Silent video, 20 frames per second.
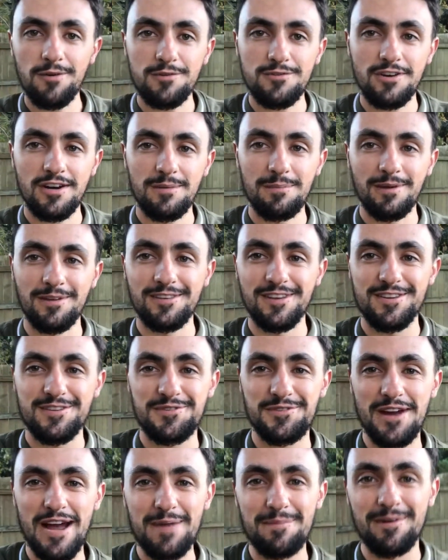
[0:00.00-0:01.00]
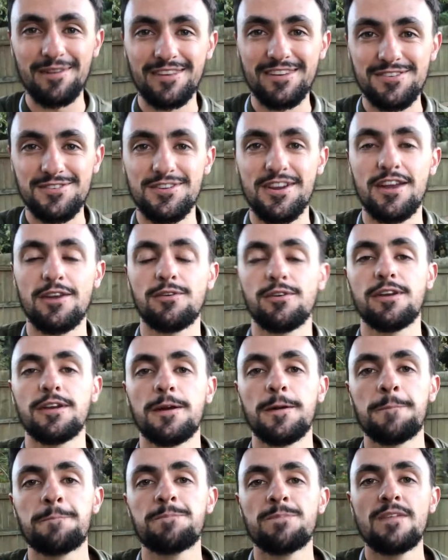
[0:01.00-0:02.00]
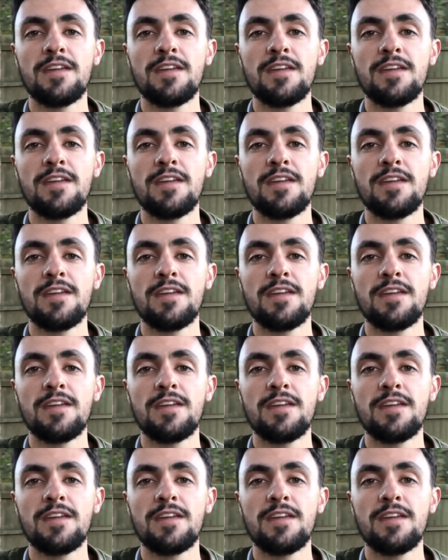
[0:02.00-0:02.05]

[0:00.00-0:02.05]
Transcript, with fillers: We're trying to build this tribe on this channel here.